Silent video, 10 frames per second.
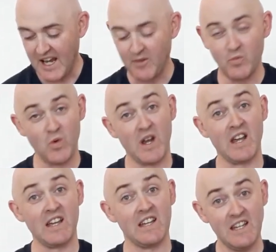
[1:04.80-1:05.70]
and
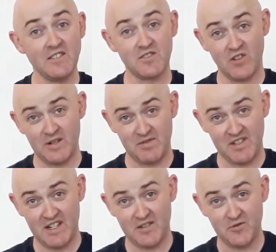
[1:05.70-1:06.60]
where he describes
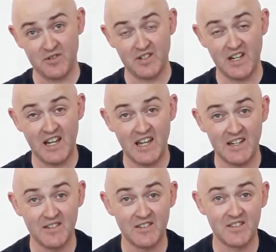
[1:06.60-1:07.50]
the 100
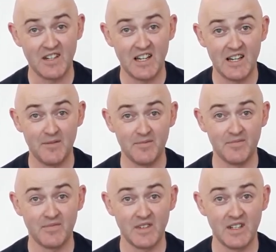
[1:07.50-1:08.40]
and
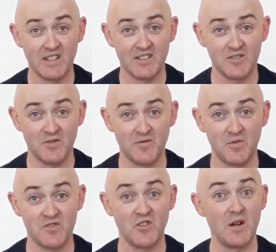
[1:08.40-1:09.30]
sort of
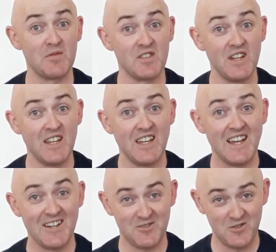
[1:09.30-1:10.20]
prescribes
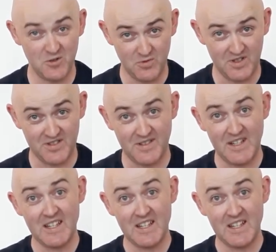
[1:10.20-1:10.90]
how to do it.